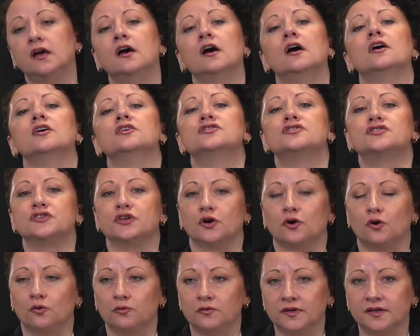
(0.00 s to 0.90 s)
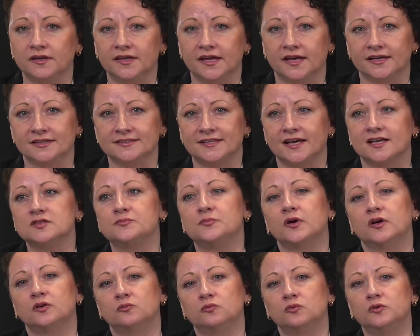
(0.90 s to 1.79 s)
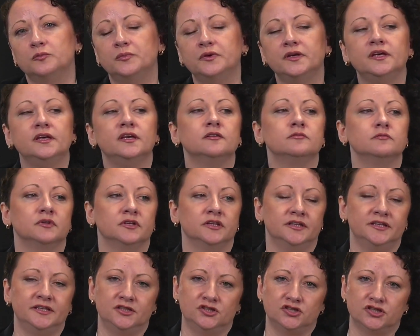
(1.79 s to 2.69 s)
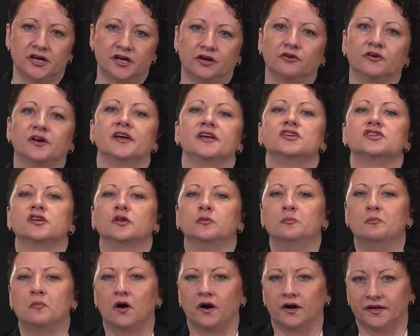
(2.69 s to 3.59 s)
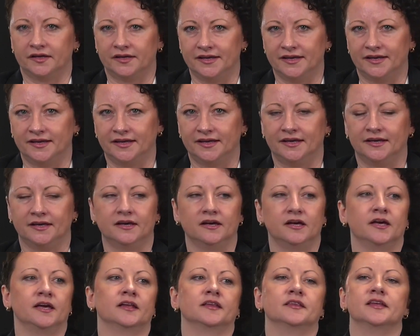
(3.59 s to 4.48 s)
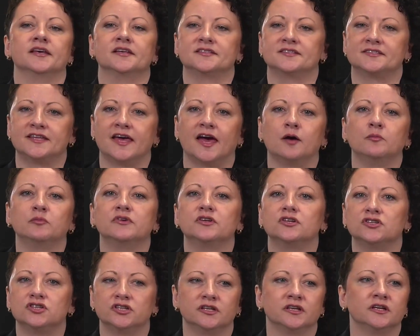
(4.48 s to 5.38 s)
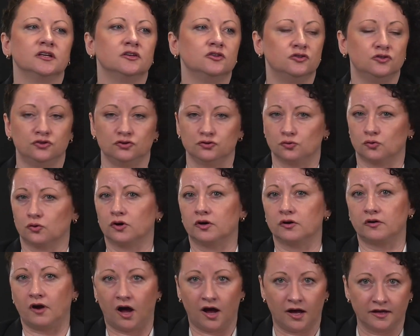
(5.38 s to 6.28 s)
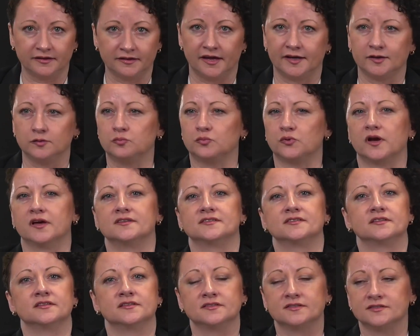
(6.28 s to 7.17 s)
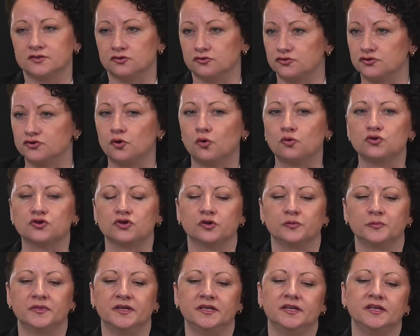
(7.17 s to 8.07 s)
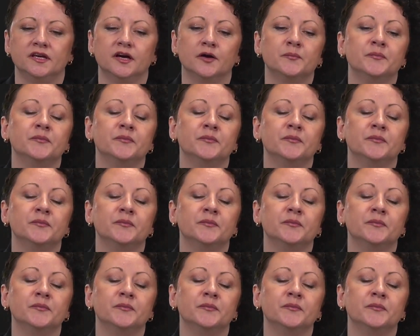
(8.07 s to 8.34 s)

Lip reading: So the next aspect would be lead generation, marketing, and establishing your online presence, your social media.